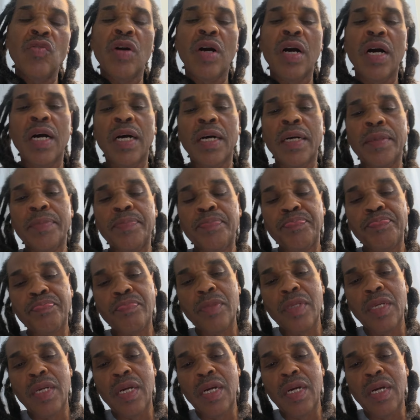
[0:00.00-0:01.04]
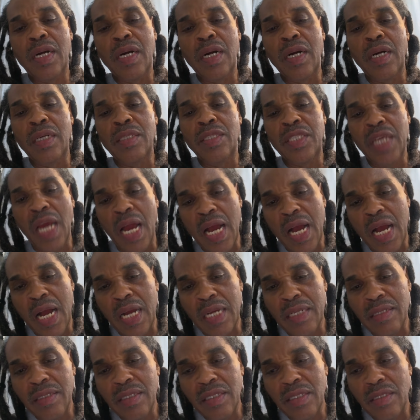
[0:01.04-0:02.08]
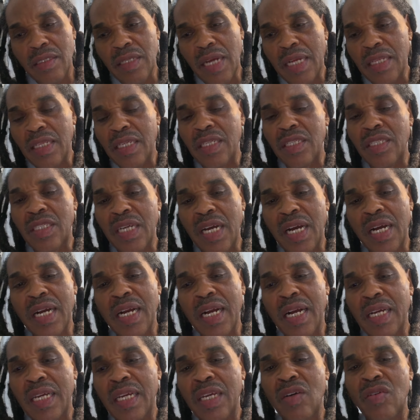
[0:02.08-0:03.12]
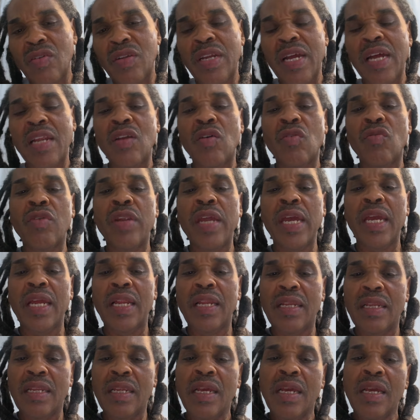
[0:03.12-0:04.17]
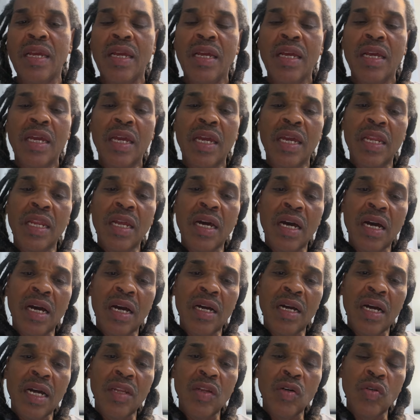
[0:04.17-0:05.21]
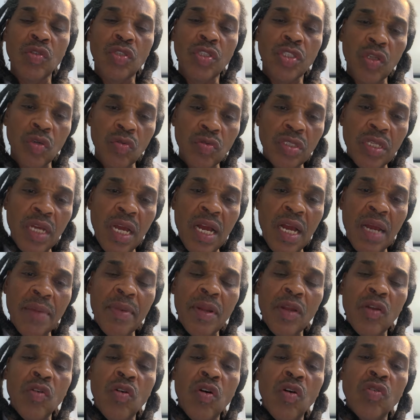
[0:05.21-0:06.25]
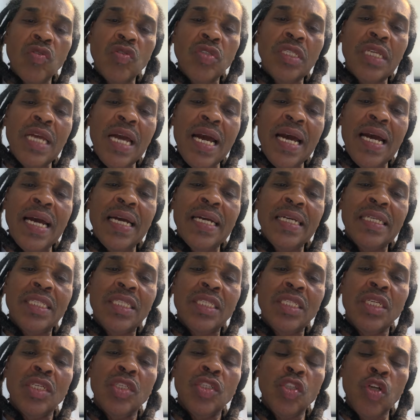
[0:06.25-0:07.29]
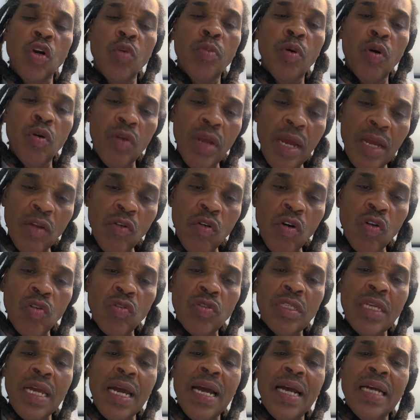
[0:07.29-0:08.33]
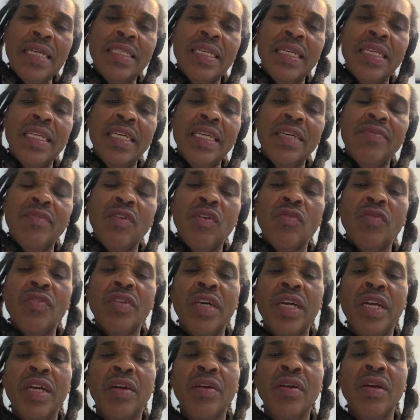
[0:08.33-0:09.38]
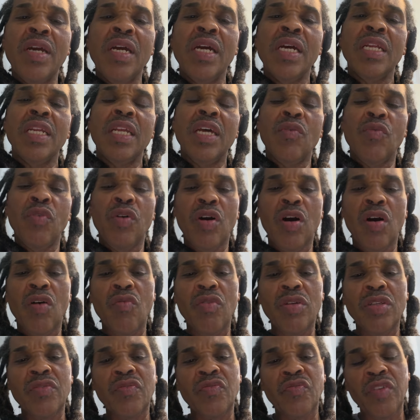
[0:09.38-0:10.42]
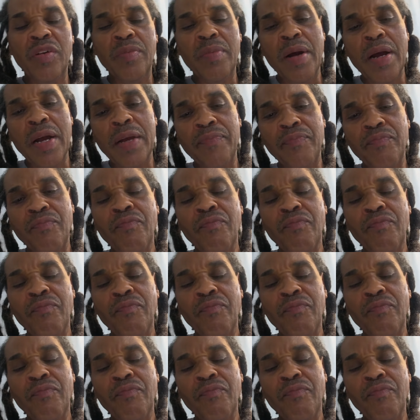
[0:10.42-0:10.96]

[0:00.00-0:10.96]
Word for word: uh, uh, John. I think John got killed, and I know Nate, and uh, I know Showtime, and I know all those guys. Showboat. I know all those guys that lived over there, and we all went to Fremont.